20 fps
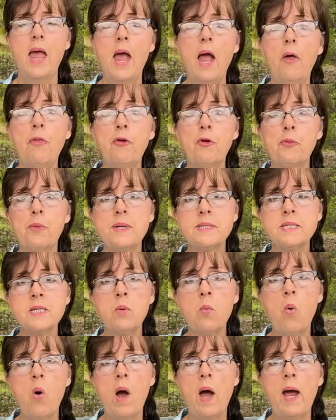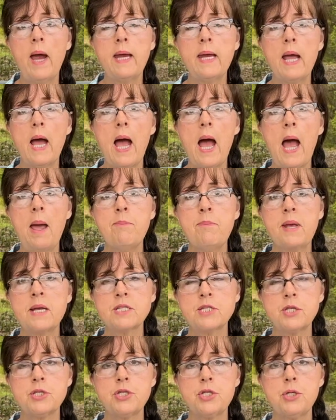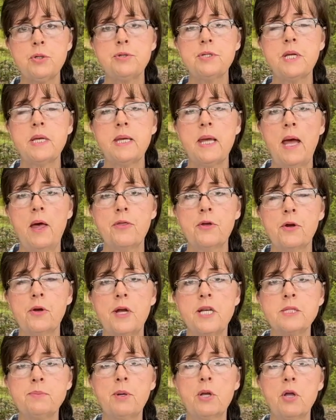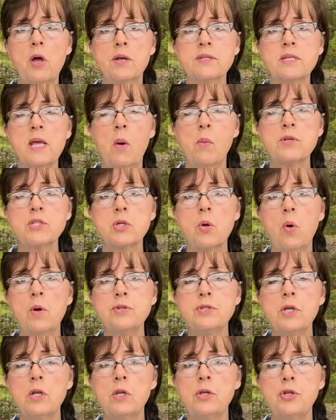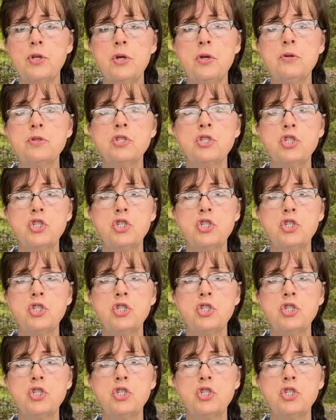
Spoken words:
The reason why I mixed the two together is because I was going to use